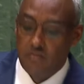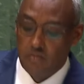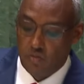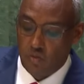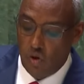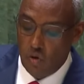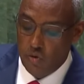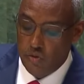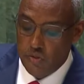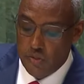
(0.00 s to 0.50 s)

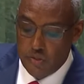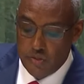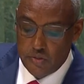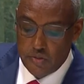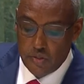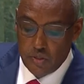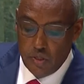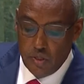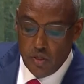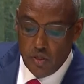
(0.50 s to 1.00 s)
solutions
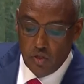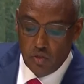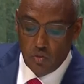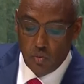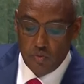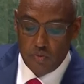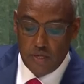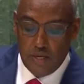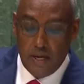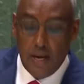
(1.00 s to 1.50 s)
to
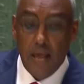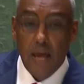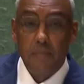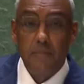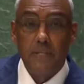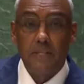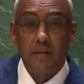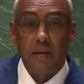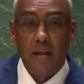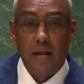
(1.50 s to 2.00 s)
the
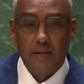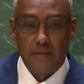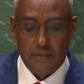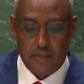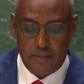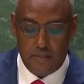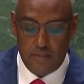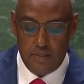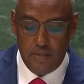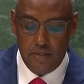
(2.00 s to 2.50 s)
climate
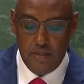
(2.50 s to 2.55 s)
crisis.